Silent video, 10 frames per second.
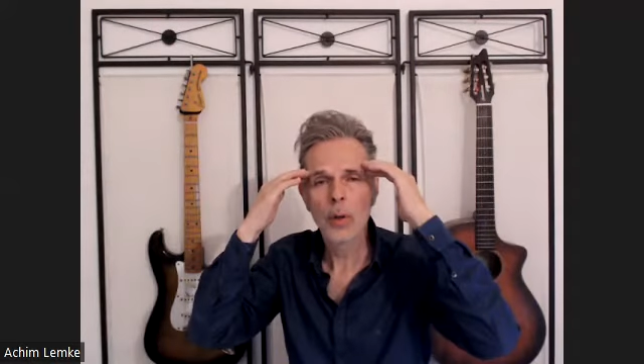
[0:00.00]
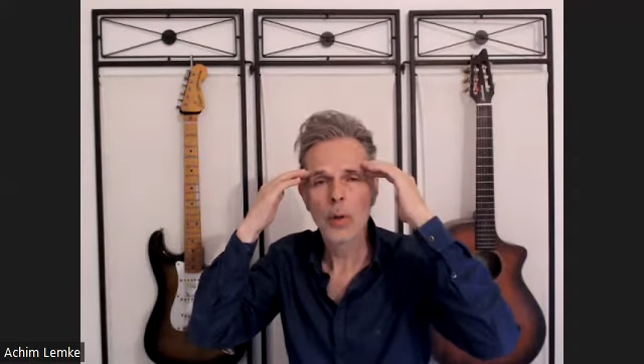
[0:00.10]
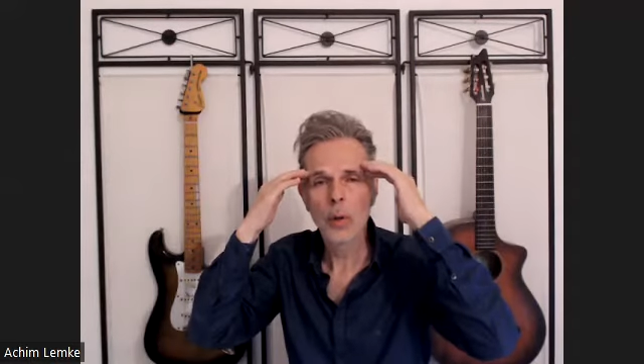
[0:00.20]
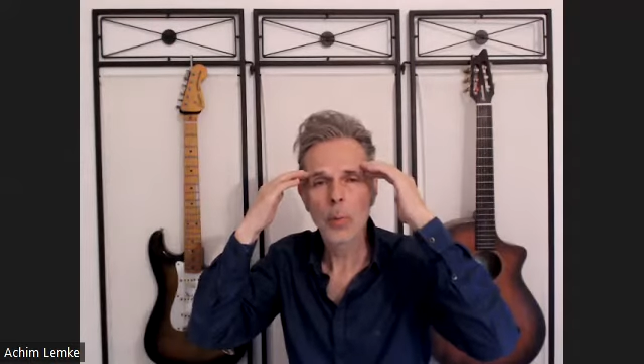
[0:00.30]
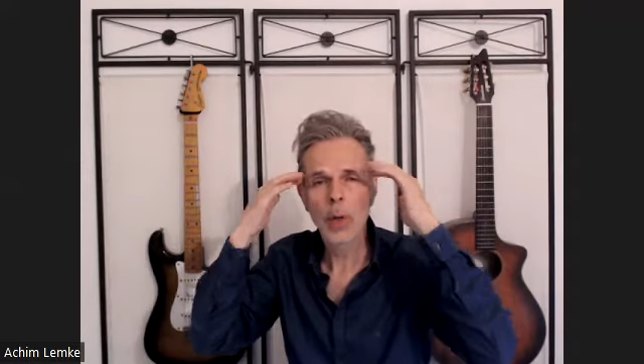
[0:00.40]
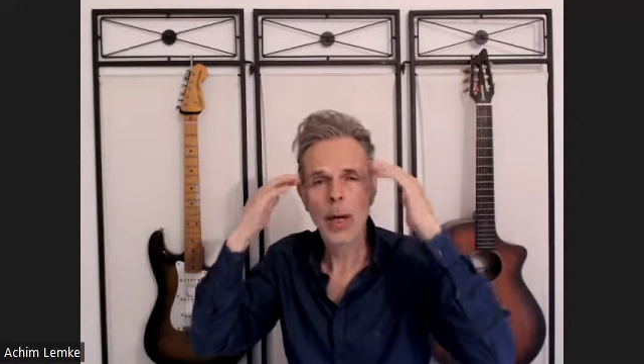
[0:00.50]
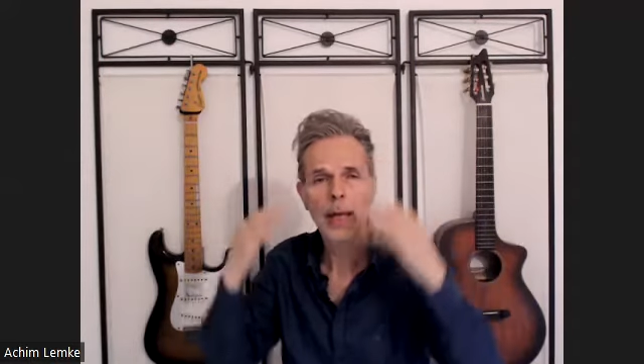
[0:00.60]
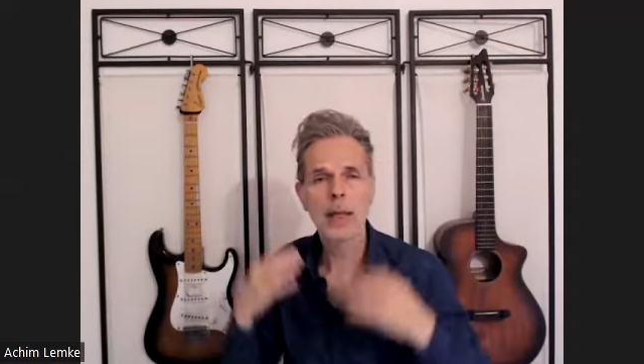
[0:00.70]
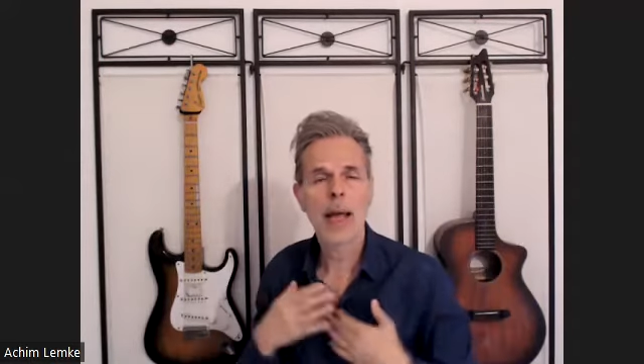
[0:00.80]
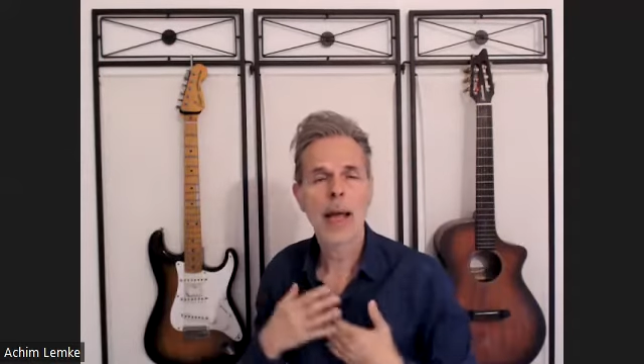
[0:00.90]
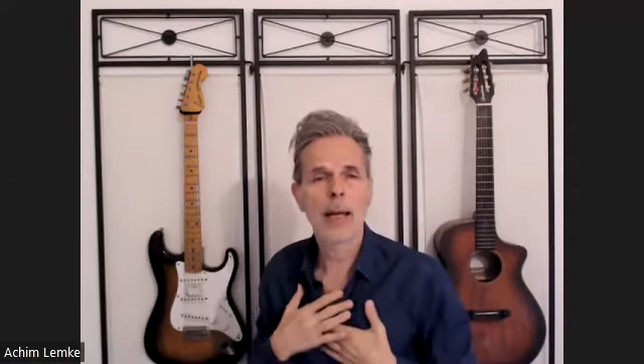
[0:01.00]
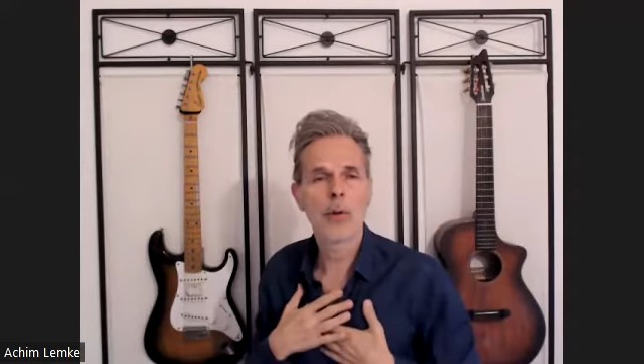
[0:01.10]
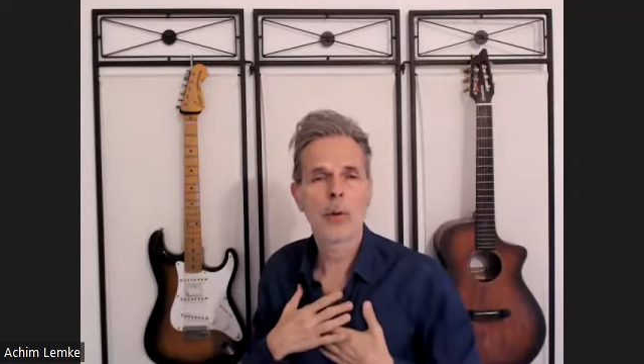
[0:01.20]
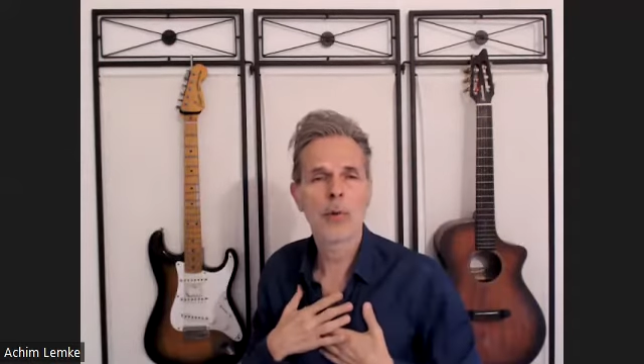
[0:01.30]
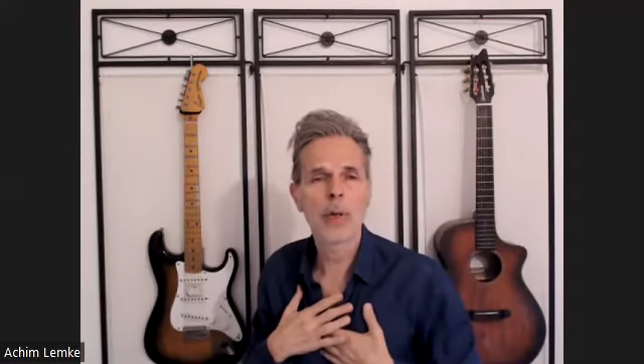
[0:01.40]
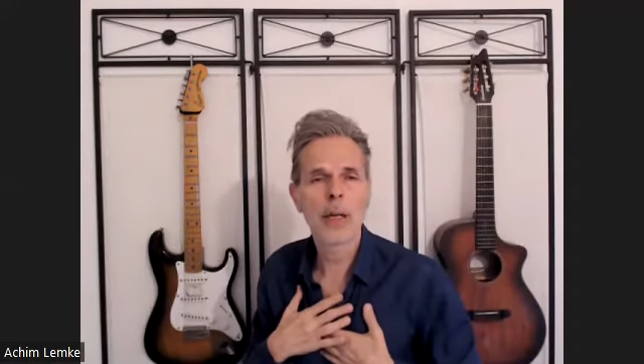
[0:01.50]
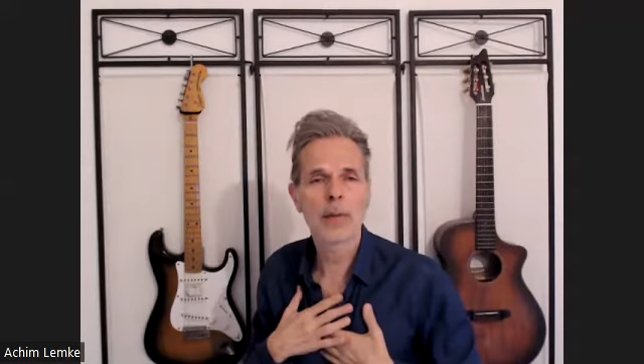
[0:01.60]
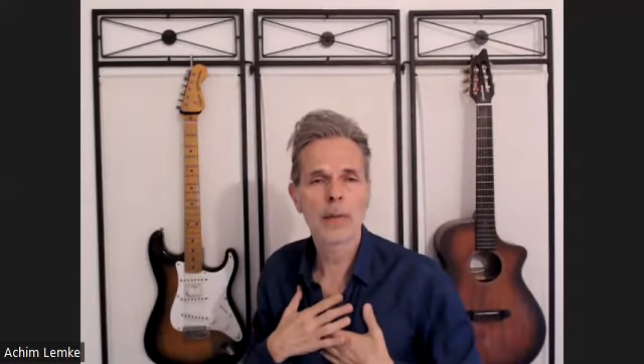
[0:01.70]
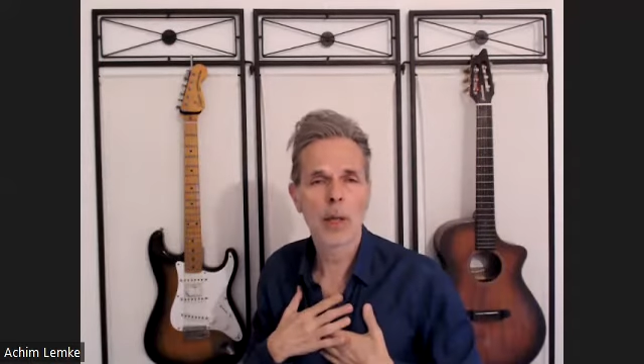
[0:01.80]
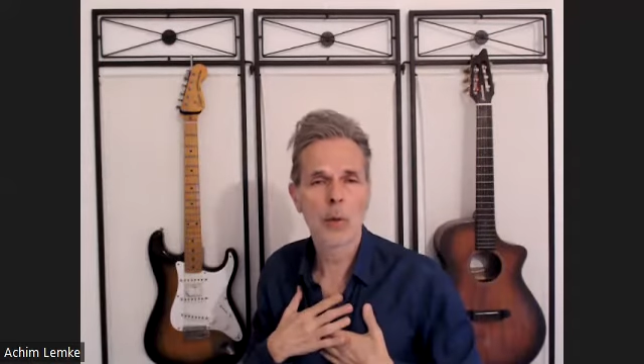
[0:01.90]
your brain and your
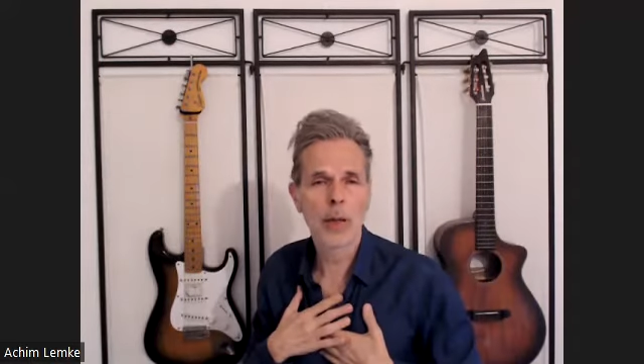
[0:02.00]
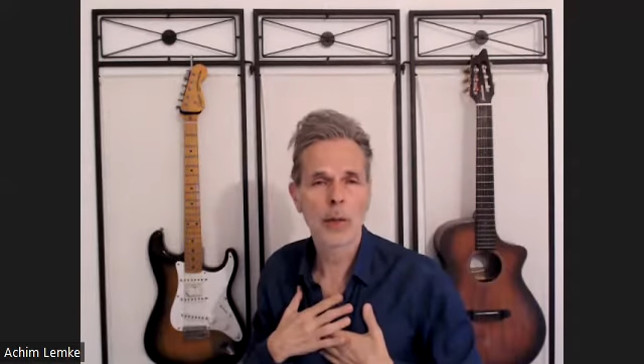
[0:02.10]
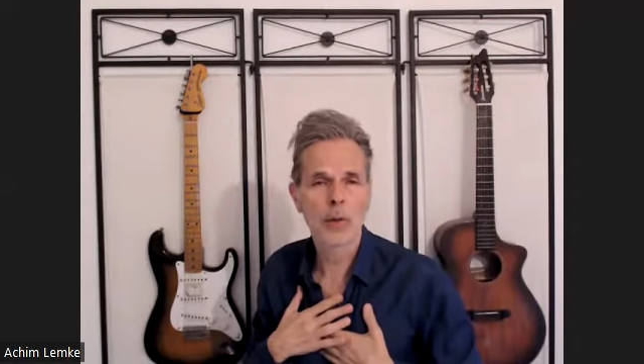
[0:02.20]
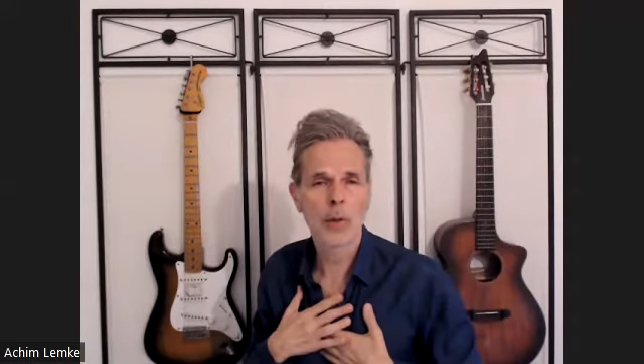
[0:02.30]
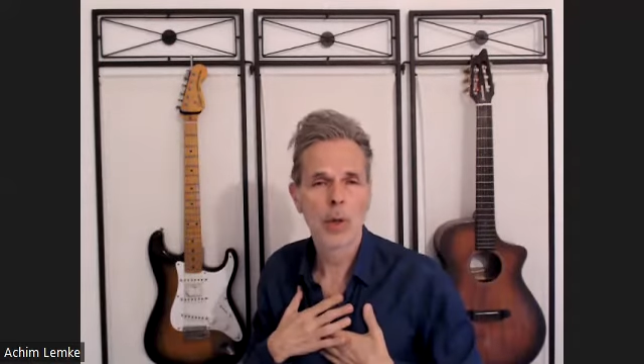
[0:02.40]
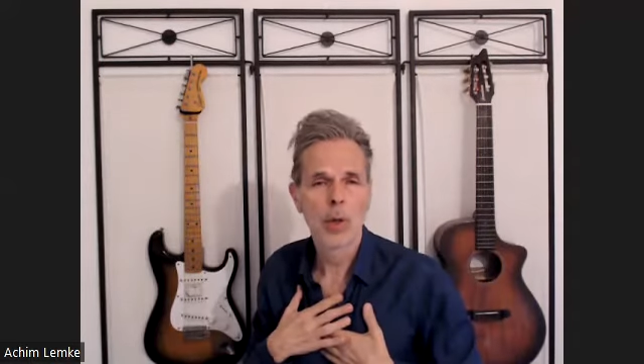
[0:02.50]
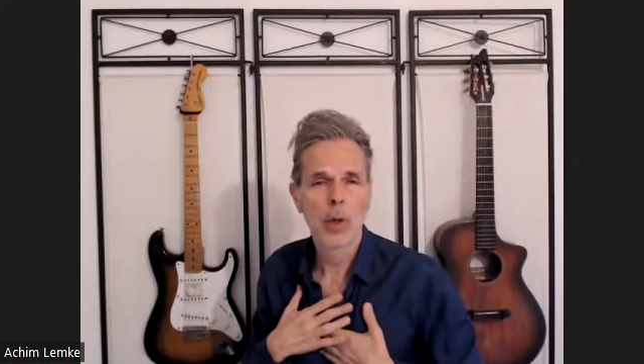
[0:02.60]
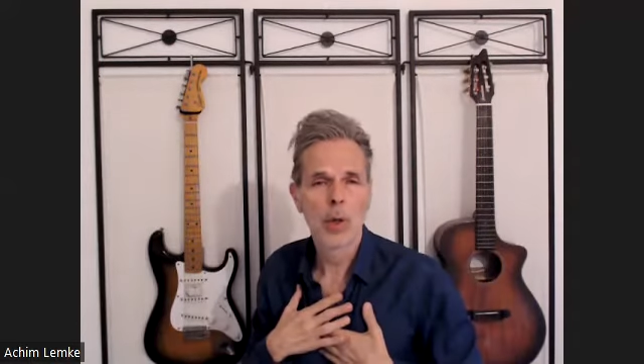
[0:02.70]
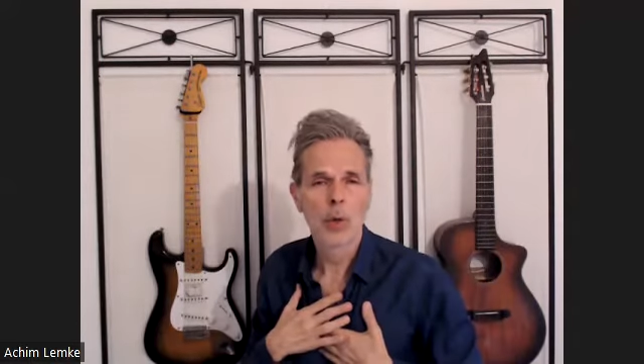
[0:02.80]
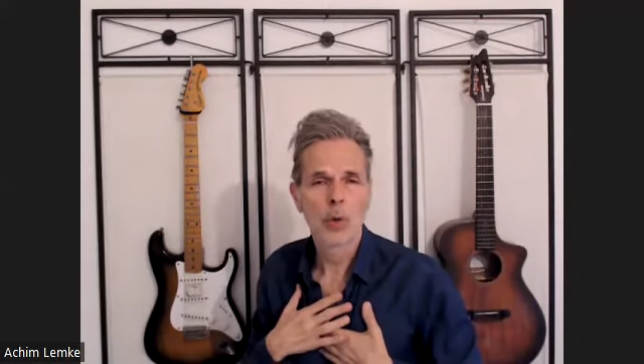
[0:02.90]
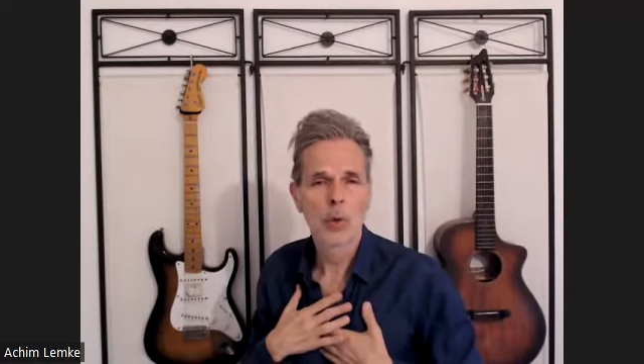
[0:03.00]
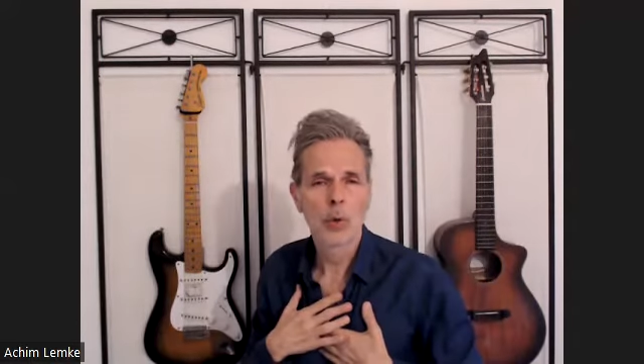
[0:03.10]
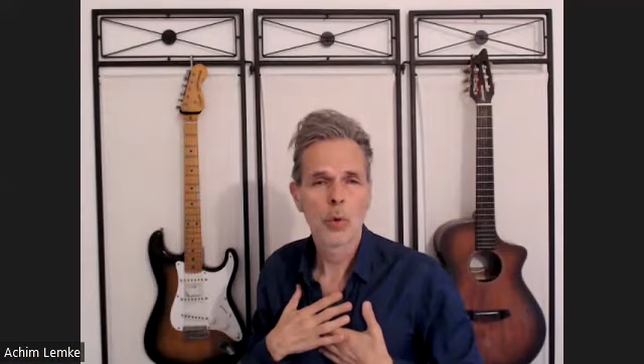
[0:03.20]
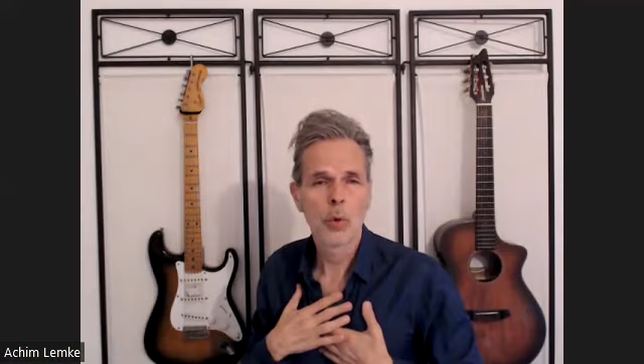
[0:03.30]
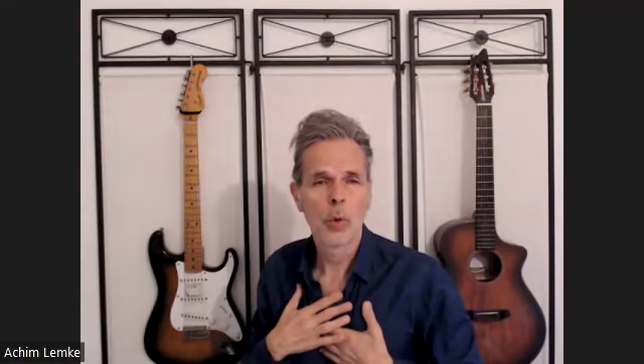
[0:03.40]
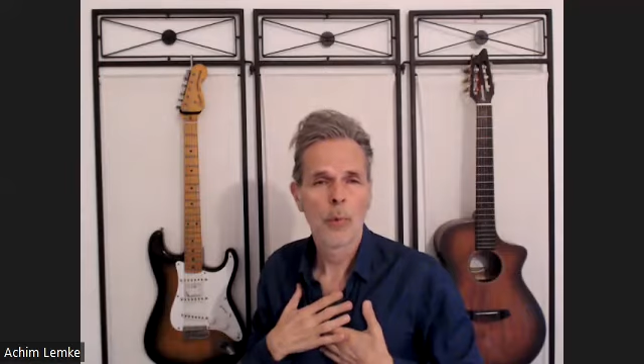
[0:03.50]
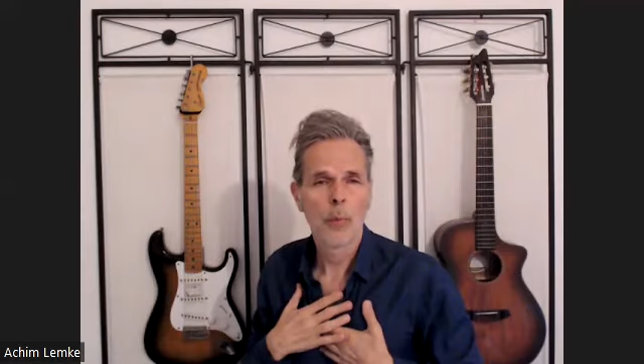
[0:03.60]
feelings at once to